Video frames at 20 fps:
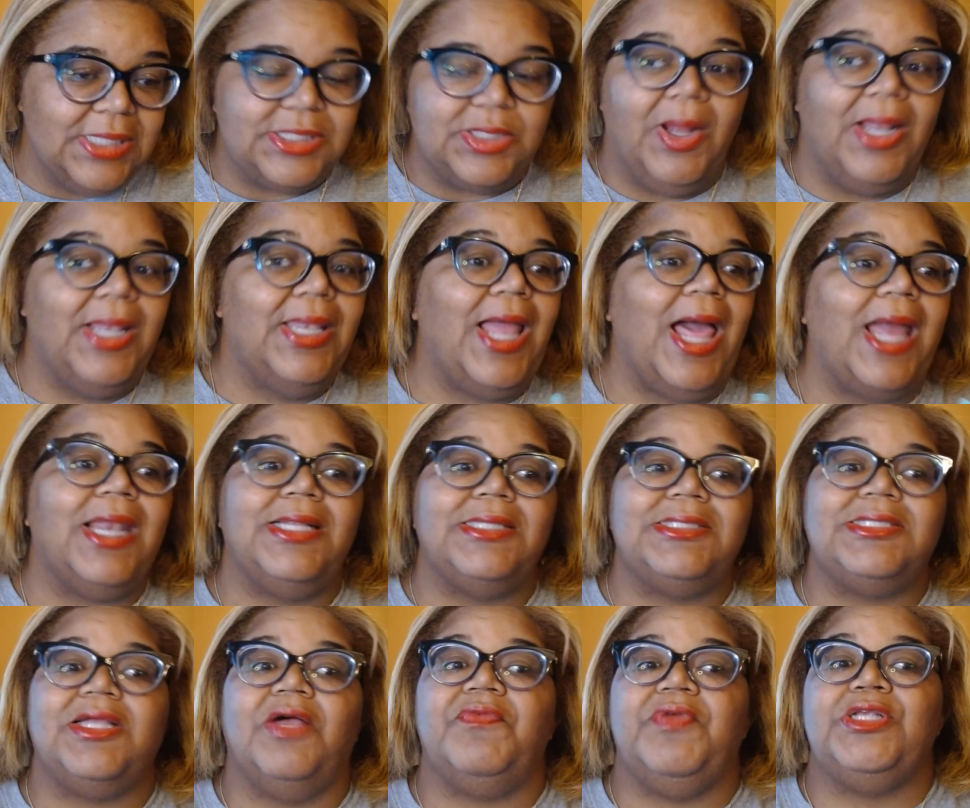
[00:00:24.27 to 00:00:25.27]
So a lot of this
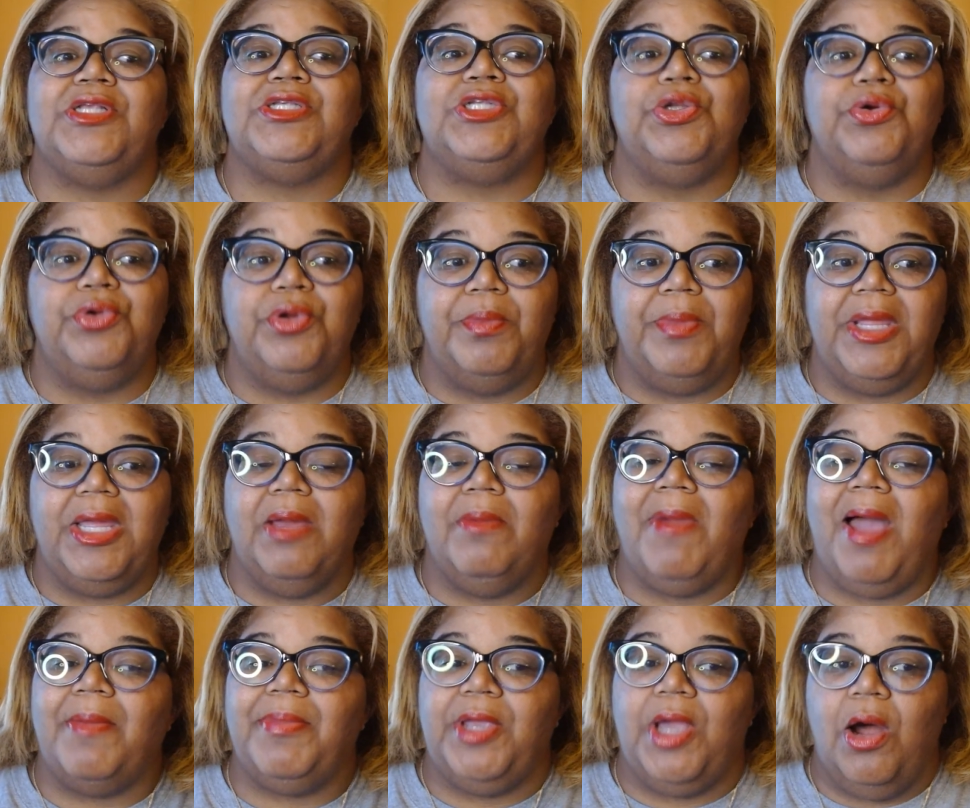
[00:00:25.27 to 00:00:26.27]
stuff is new to me. It
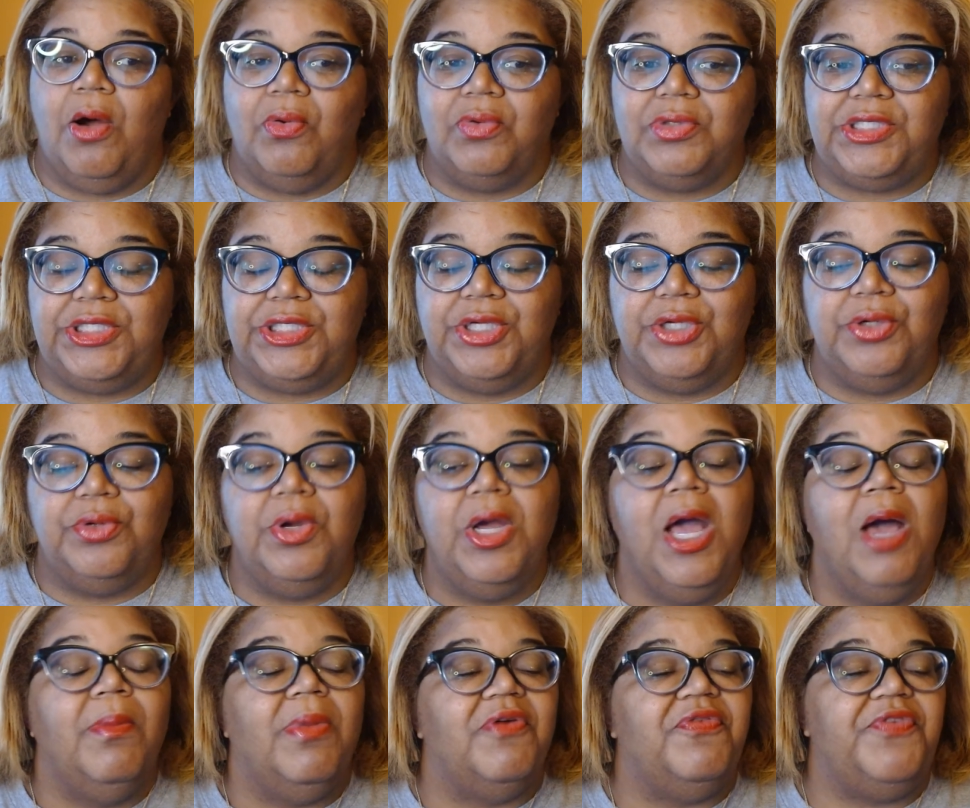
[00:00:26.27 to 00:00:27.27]
might be old to you,
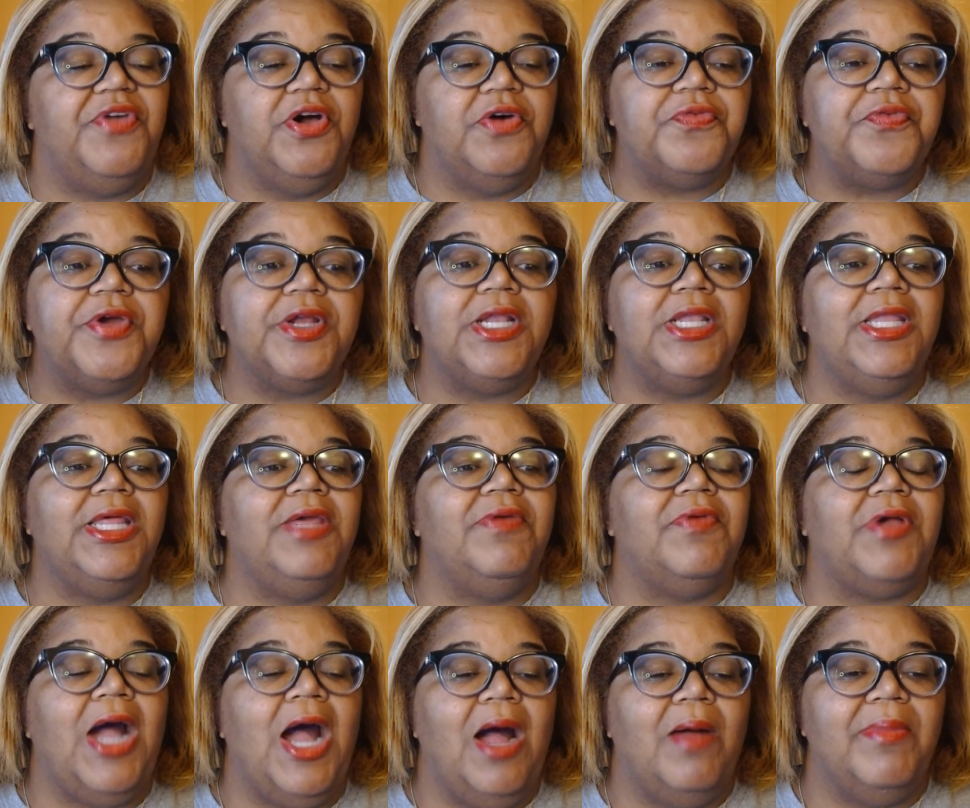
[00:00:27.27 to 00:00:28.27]
but feel free to leave
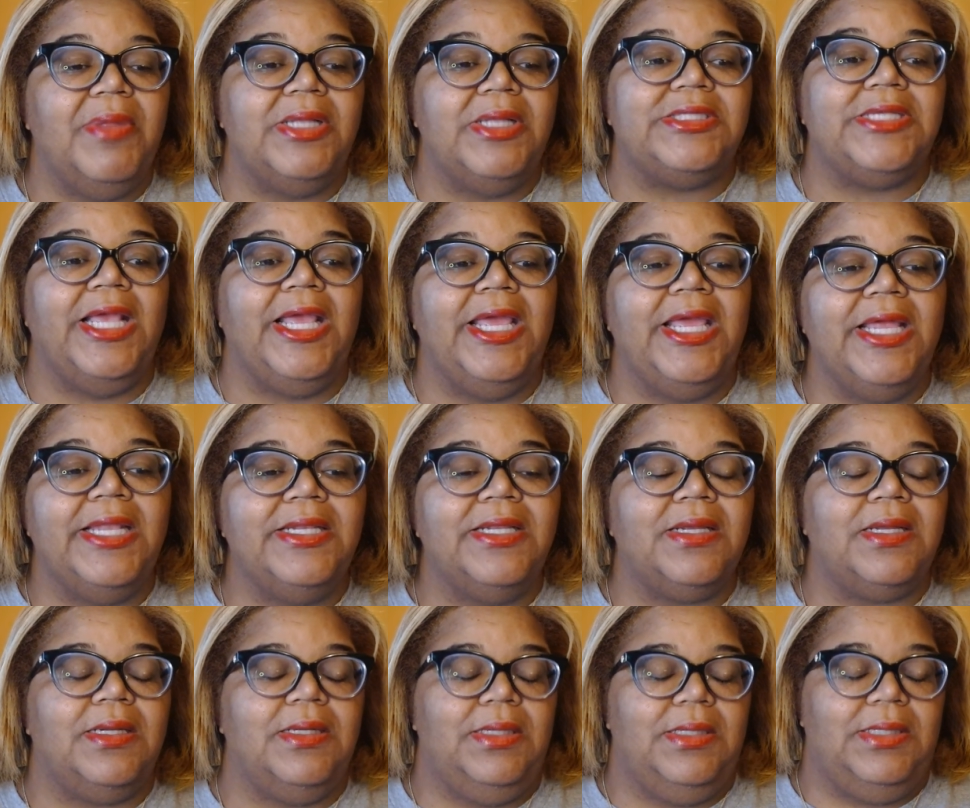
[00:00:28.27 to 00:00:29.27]
comments in the,
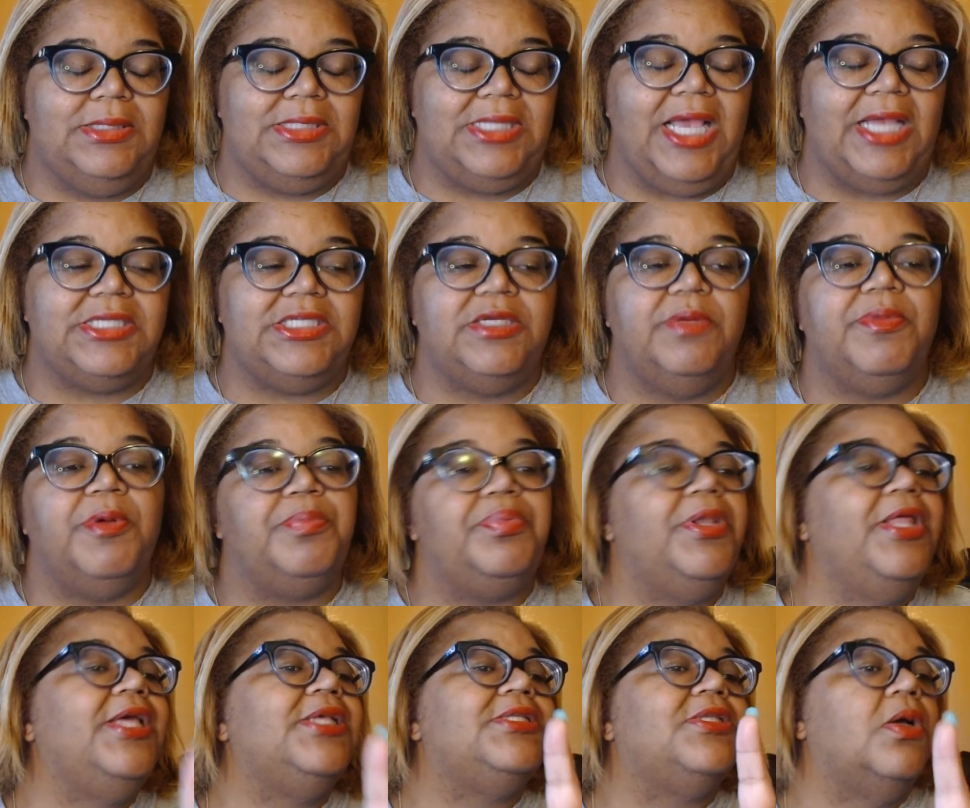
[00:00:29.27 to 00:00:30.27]
the section. But
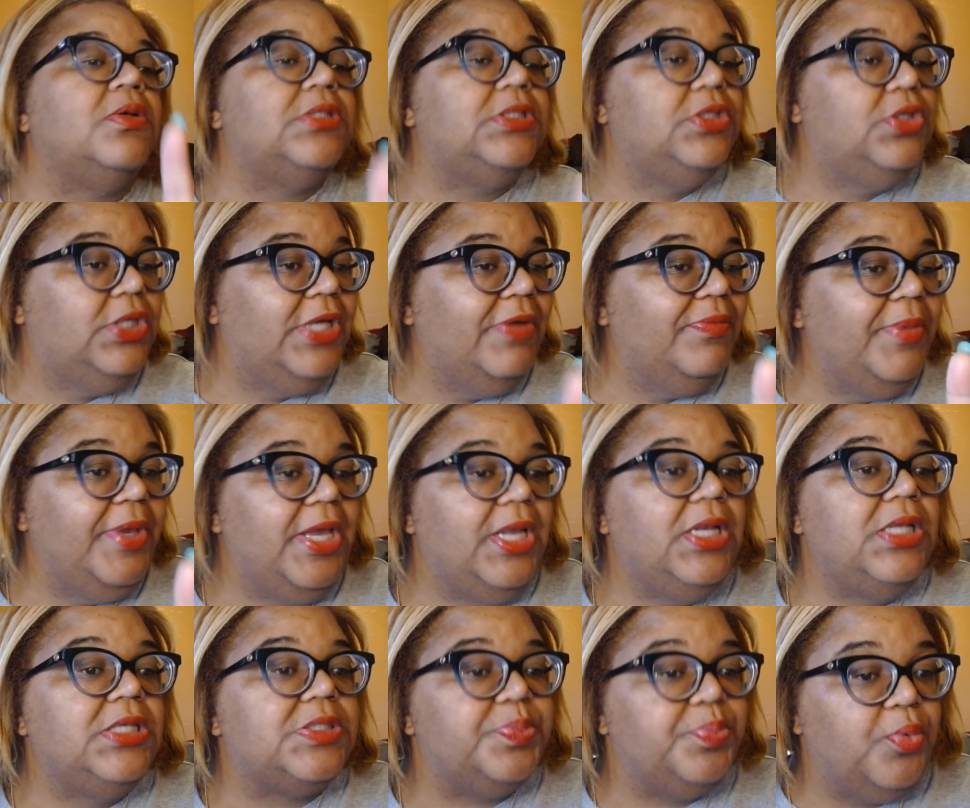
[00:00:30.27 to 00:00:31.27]
please don't give me
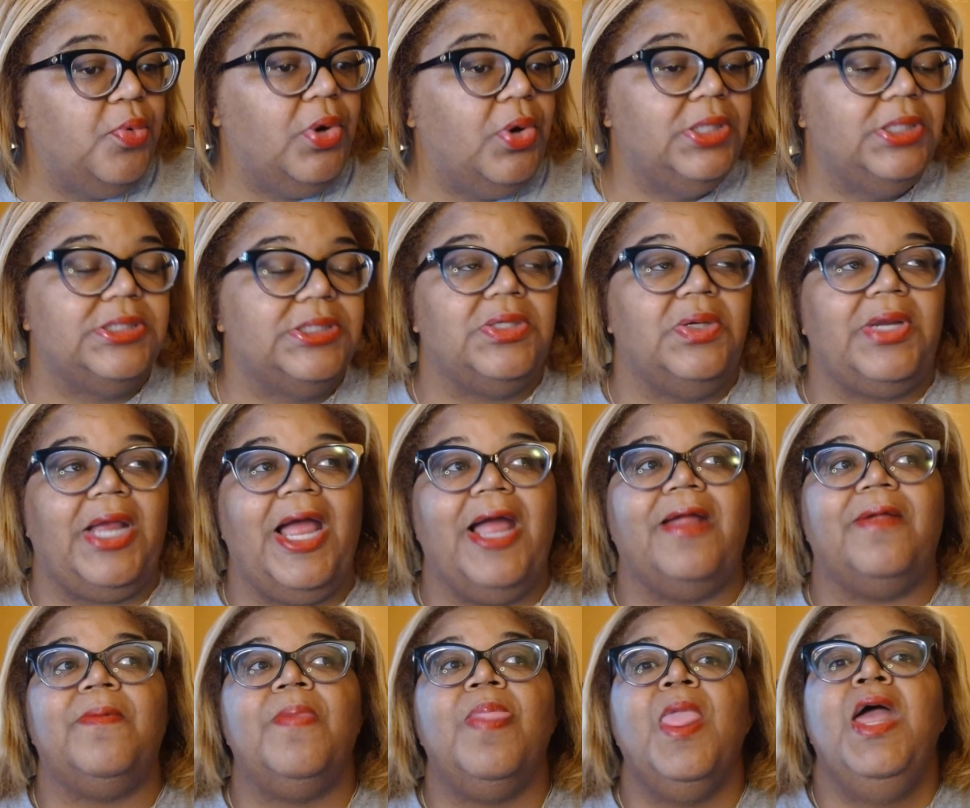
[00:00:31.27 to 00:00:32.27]
any spoilers,
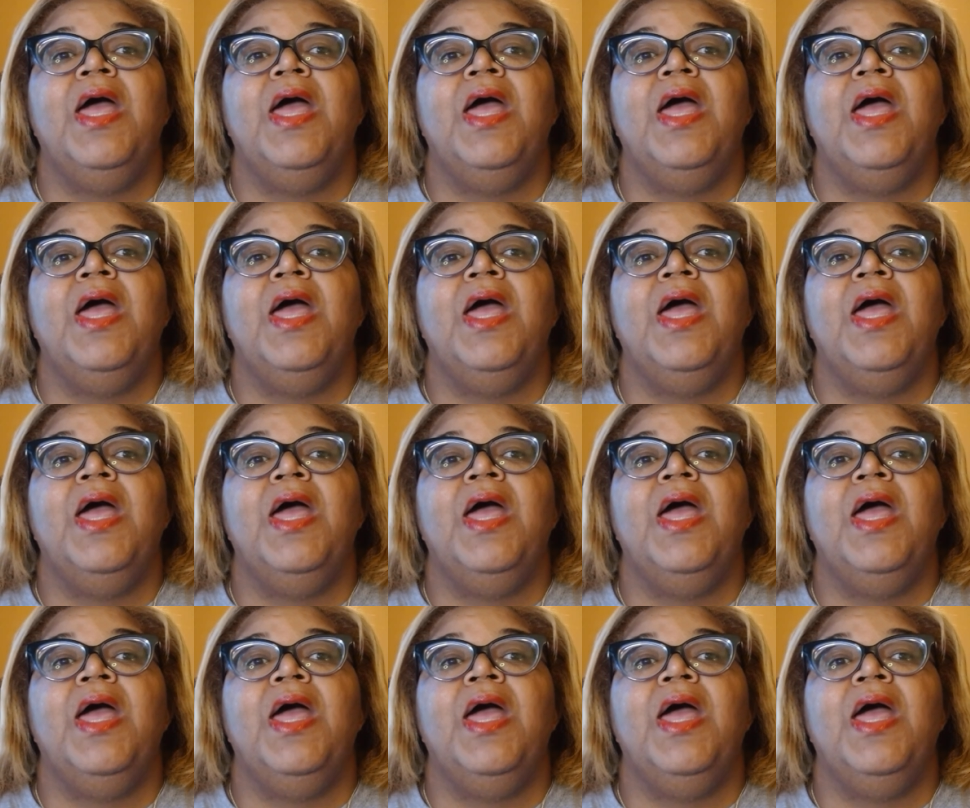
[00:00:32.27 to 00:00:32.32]
okay?